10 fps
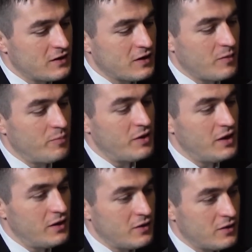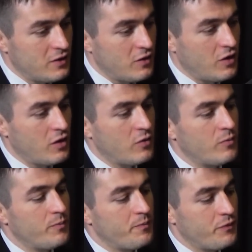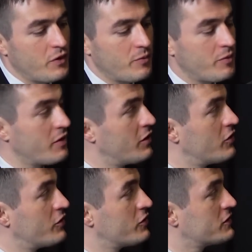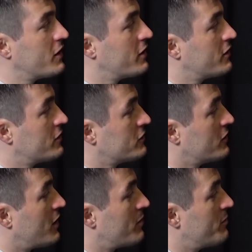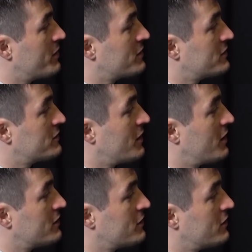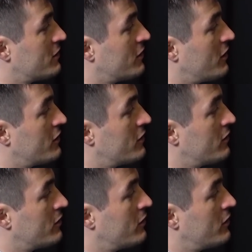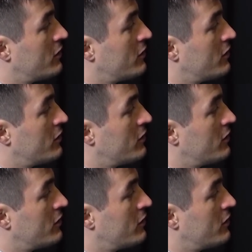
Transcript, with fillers: like a beat. Yeah. Yeah. But you're saying there's a lot of mixed science on the